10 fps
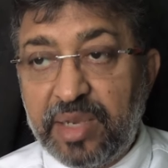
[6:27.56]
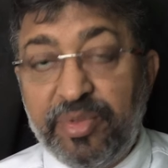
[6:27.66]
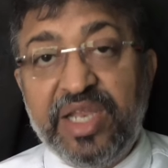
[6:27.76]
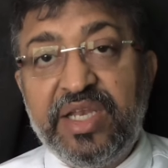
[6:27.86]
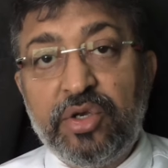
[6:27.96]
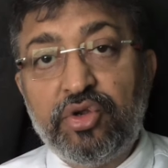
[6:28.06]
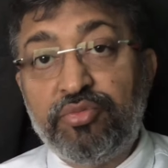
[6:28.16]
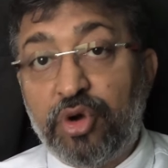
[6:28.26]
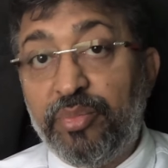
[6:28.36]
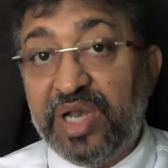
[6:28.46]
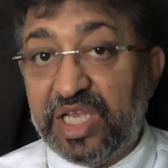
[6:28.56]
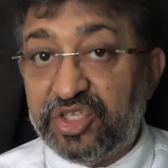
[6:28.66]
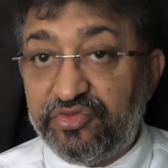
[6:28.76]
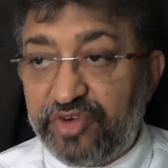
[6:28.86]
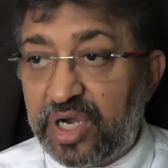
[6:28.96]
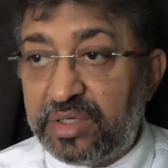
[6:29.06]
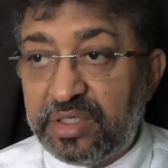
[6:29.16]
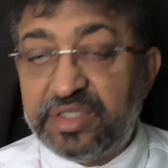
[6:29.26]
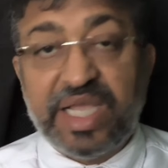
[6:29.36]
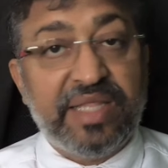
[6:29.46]
ability to mobilize
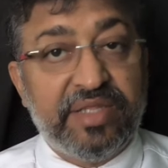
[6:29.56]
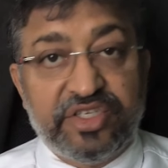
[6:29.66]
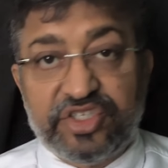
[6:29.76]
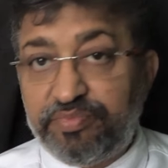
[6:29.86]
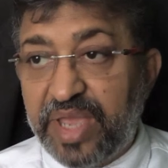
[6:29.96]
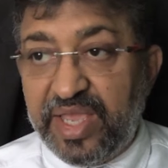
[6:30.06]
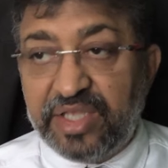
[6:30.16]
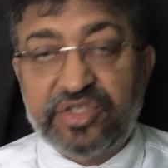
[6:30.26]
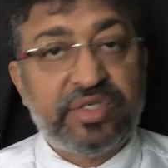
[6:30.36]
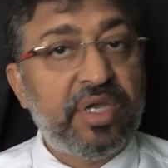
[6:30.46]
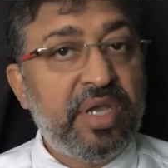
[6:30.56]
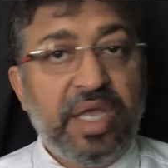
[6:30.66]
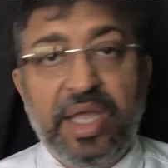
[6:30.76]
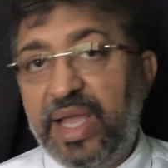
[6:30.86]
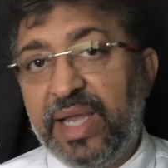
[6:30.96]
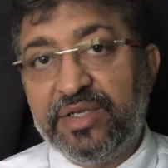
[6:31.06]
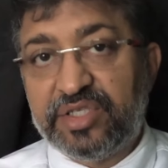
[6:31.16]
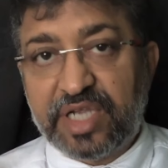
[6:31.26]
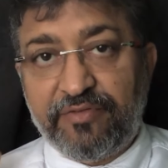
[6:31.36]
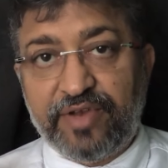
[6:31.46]
funds and the space and
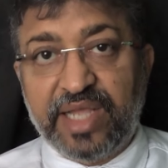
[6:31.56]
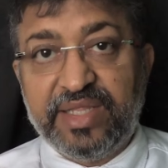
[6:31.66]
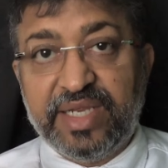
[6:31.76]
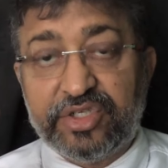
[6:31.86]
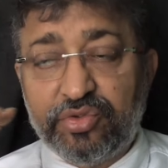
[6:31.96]
stuff like that.